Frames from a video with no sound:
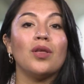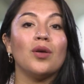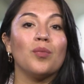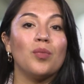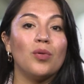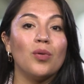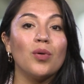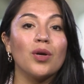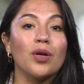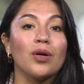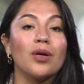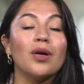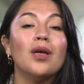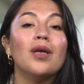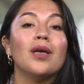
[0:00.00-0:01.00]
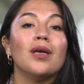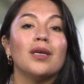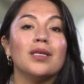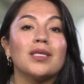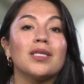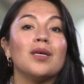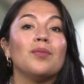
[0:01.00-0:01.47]
the employer
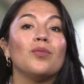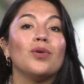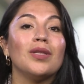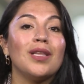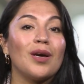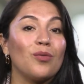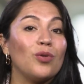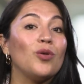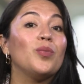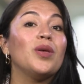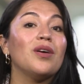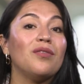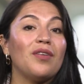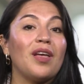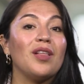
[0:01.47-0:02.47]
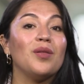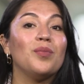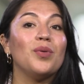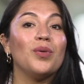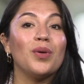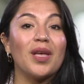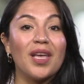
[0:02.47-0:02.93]
is someone that will be
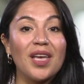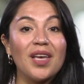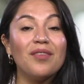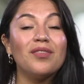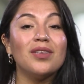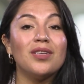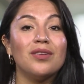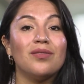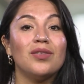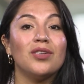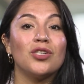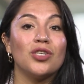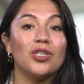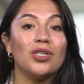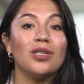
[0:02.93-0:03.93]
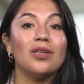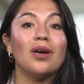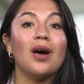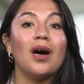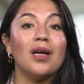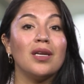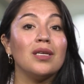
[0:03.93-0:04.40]
available if the division
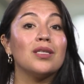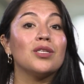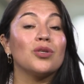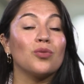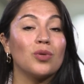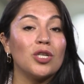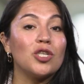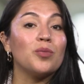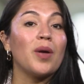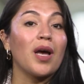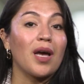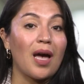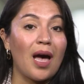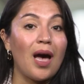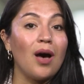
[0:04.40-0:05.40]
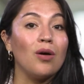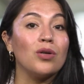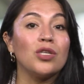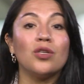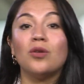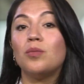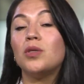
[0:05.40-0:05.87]
needs to reach back
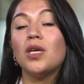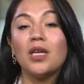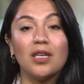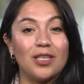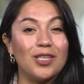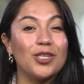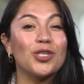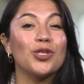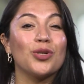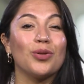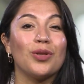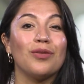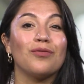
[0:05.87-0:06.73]
out to obtain additional